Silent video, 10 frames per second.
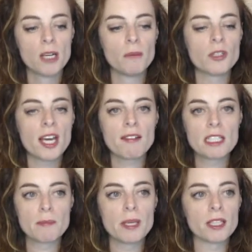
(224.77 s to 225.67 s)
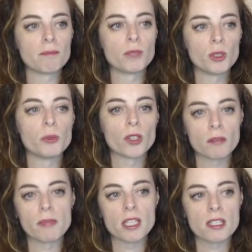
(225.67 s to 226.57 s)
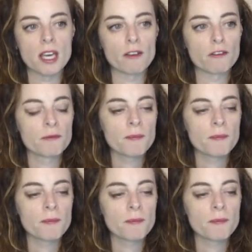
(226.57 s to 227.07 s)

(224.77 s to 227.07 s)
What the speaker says: but generally speaking, blue button means save.